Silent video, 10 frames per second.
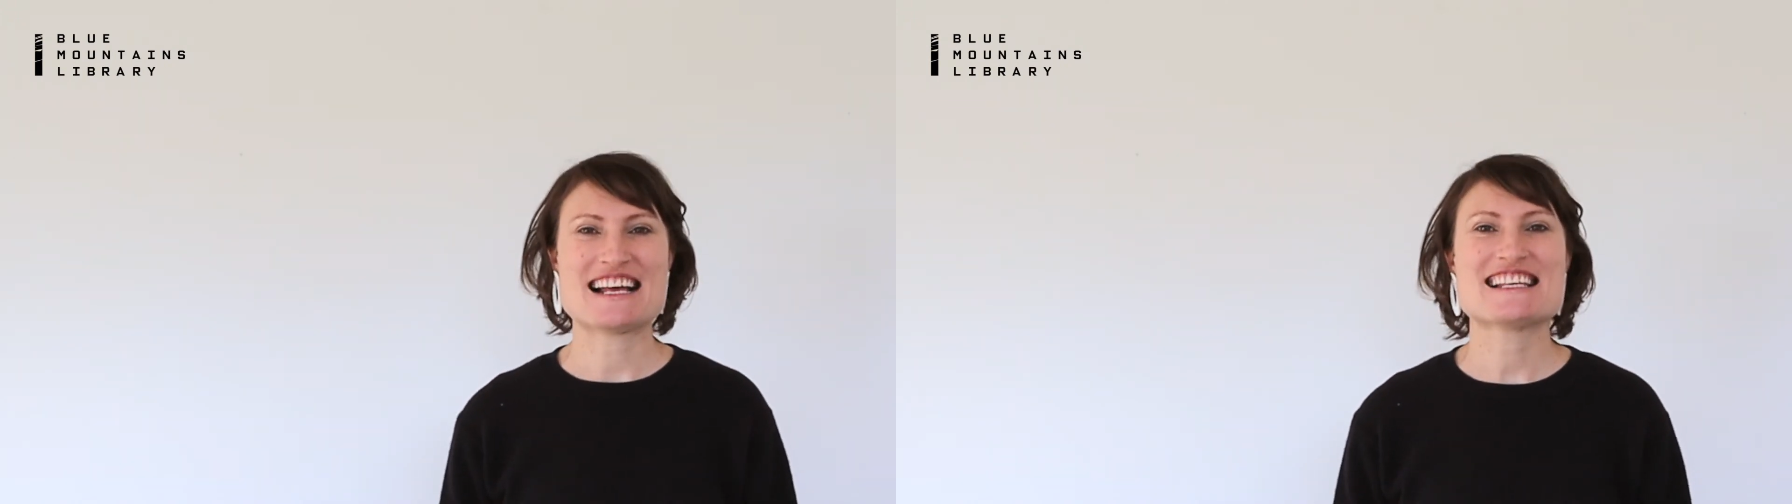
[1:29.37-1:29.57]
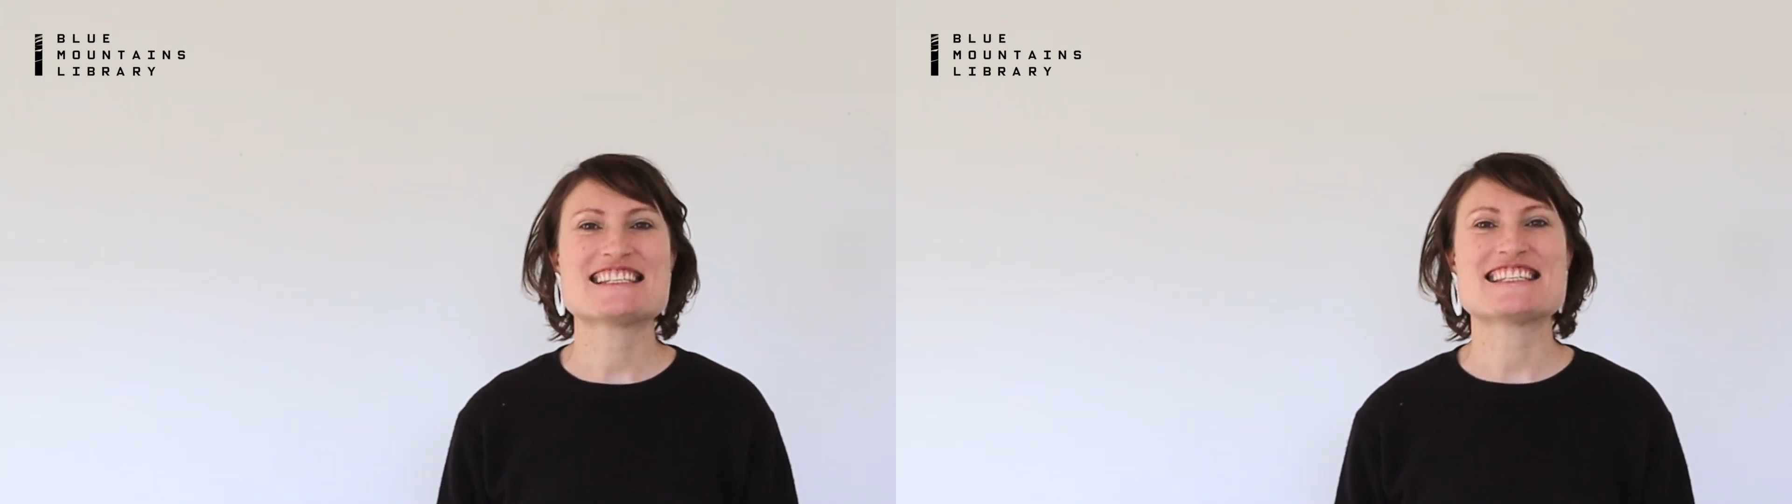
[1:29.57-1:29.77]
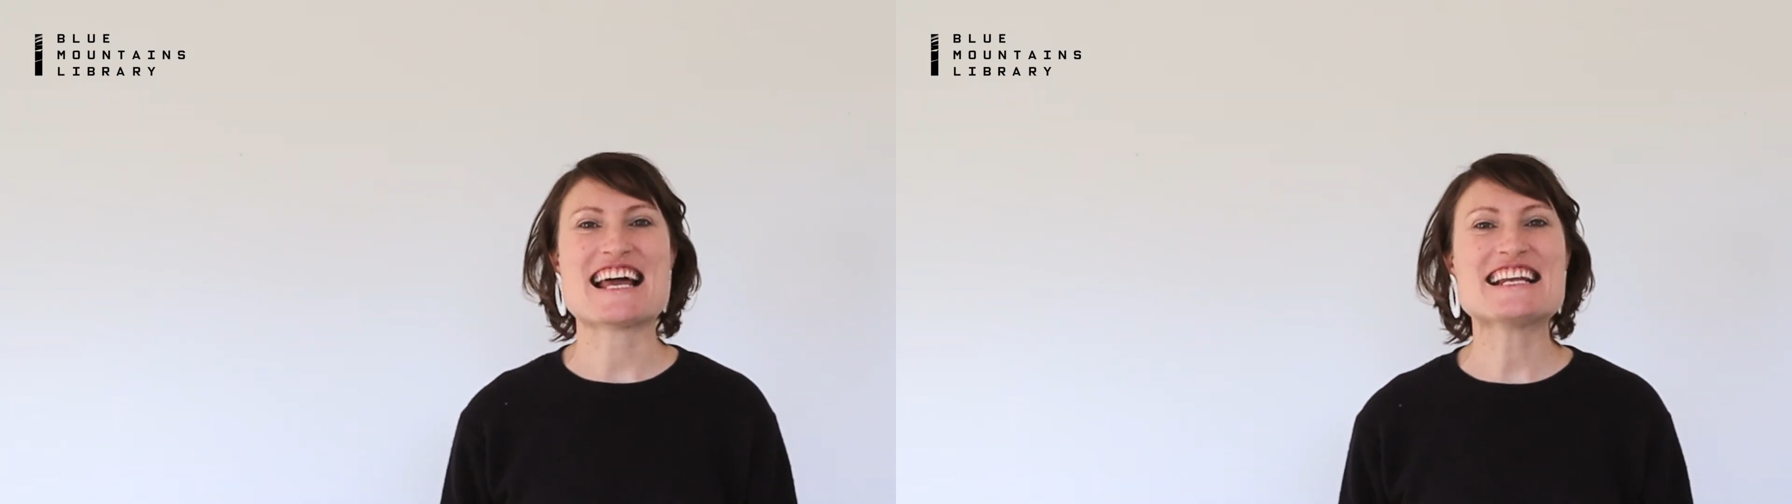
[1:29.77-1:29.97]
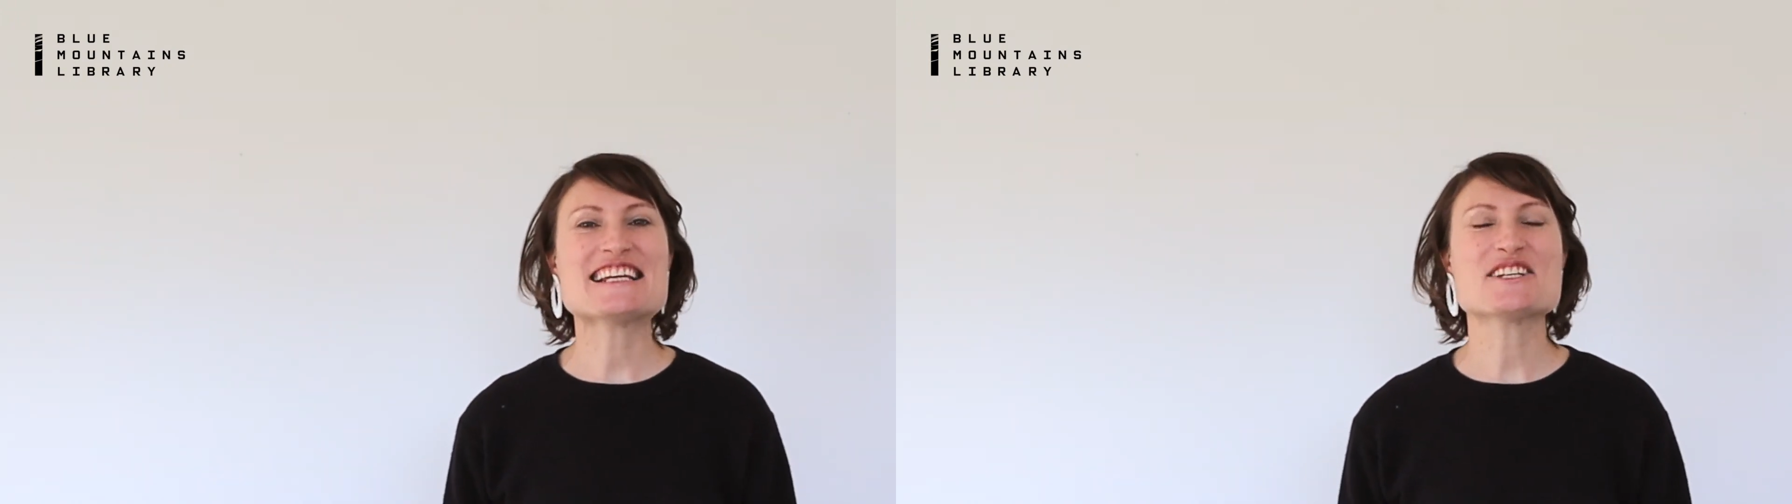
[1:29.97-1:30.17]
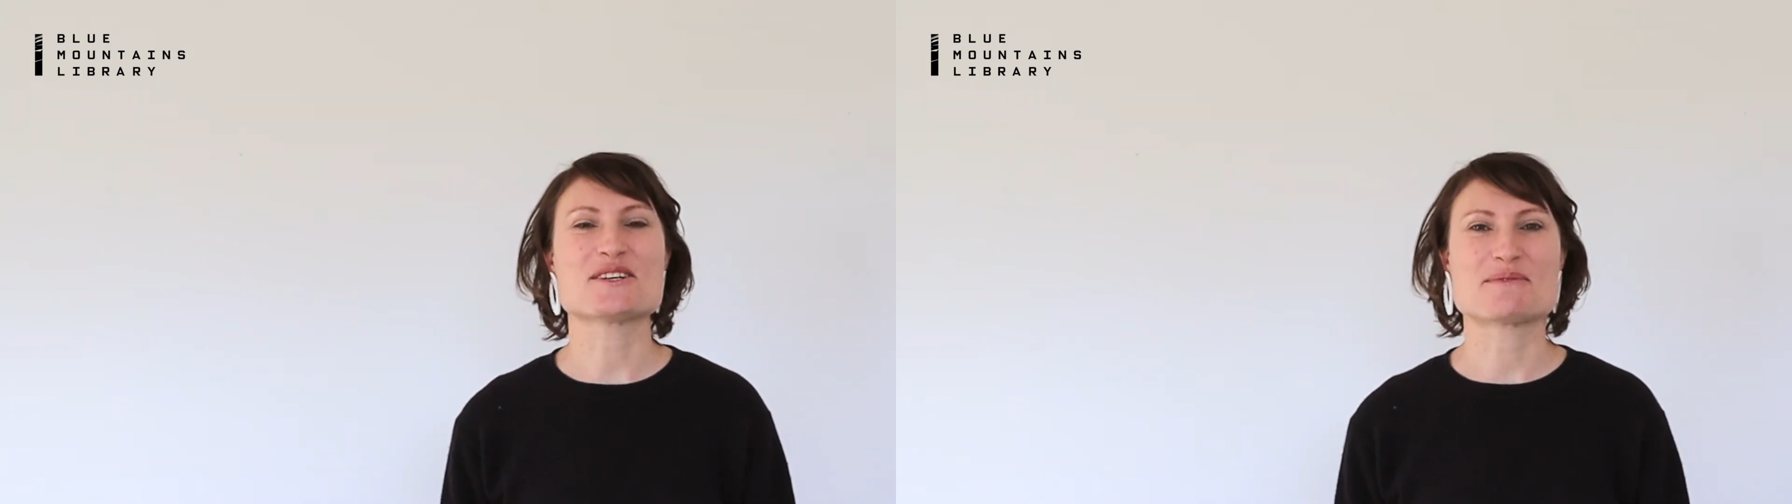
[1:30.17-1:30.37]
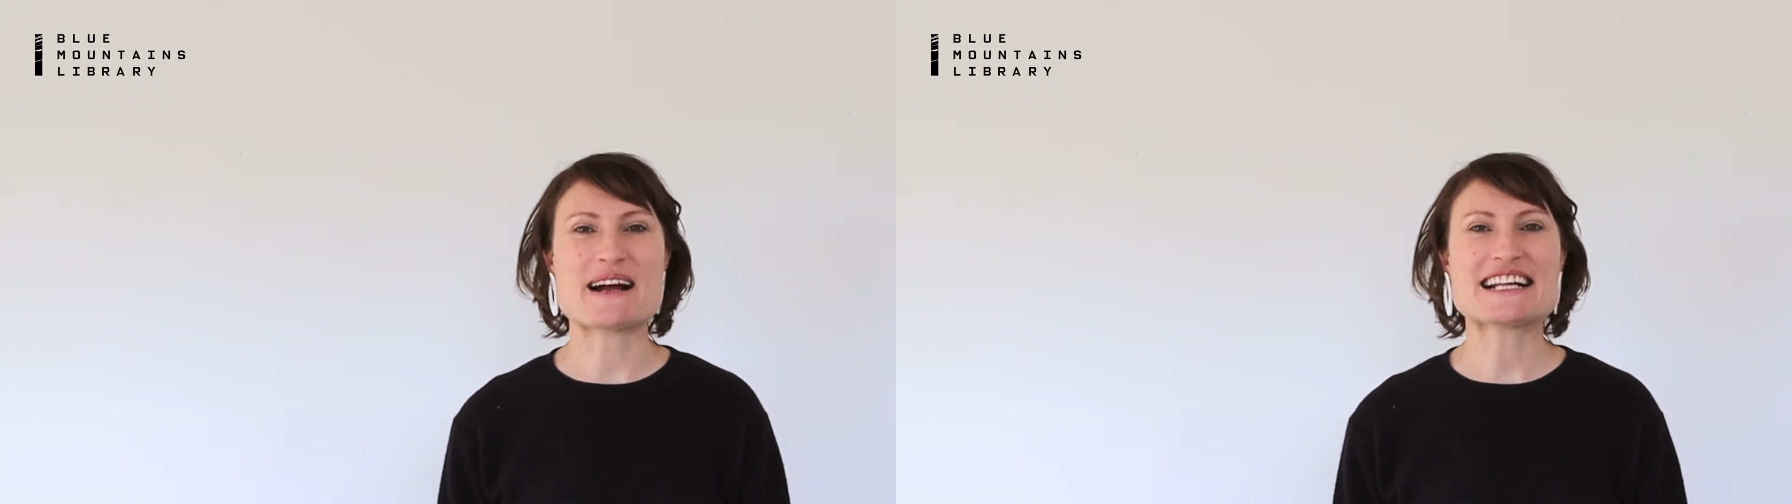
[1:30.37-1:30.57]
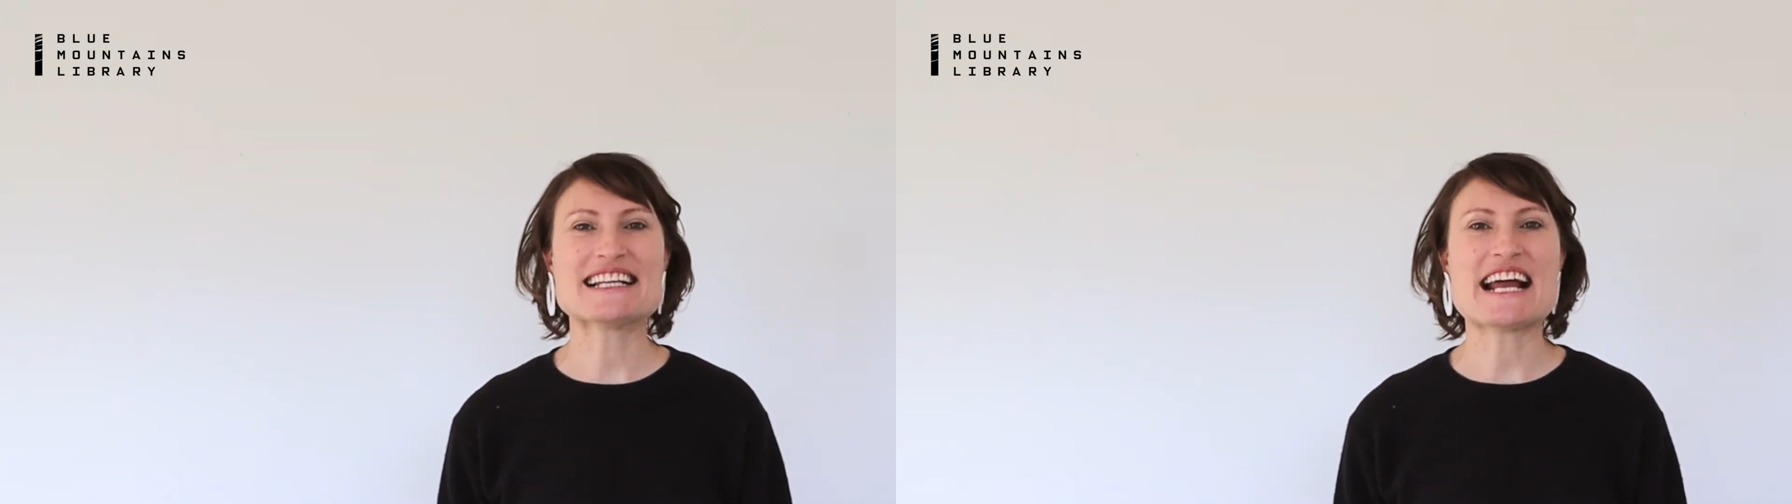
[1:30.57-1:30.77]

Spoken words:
standing directly